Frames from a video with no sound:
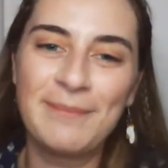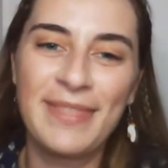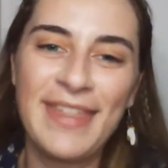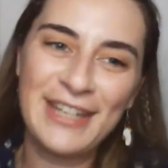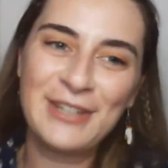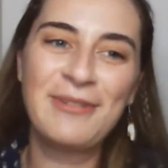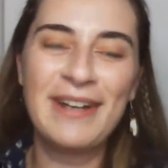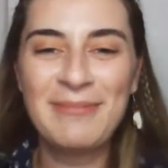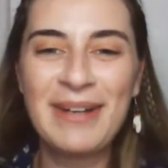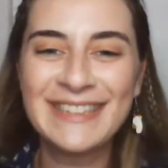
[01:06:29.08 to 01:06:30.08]
Thank you
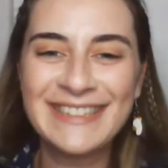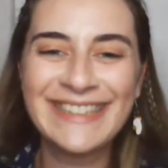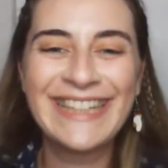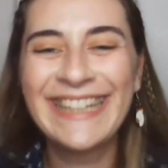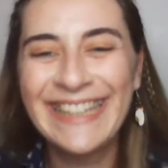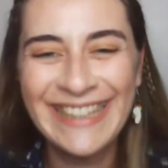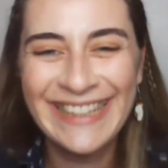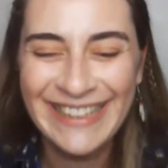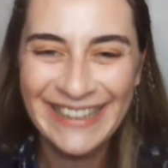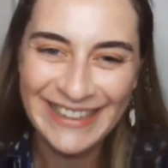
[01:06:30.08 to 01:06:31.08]
very much. It's
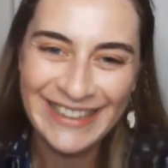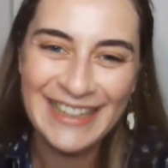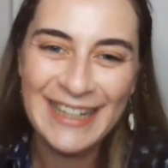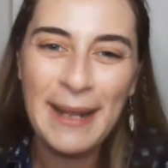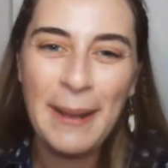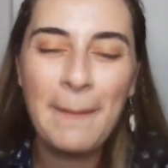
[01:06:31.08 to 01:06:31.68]
been great. Thanks